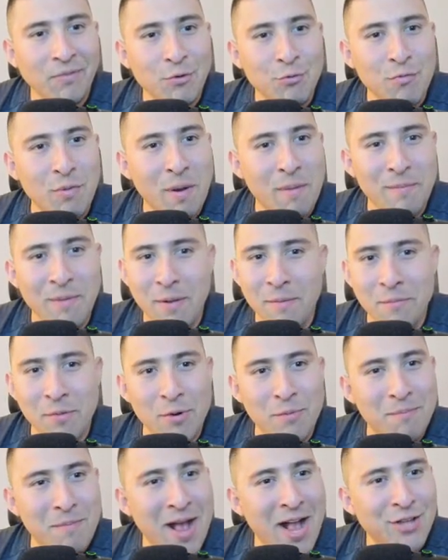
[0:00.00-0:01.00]
remember
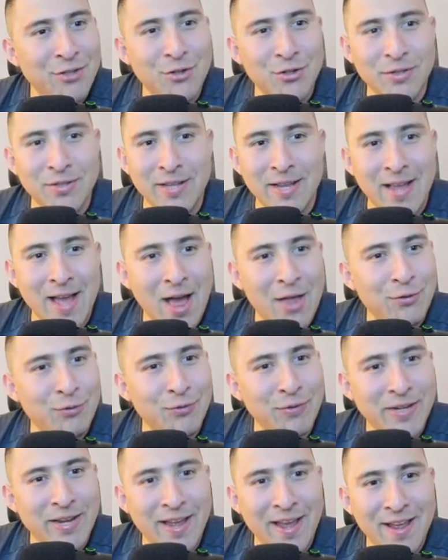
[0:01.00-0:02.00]
magic the
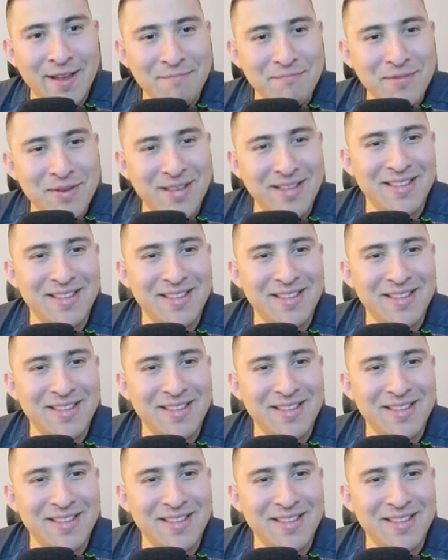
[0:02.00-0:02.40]
gathering game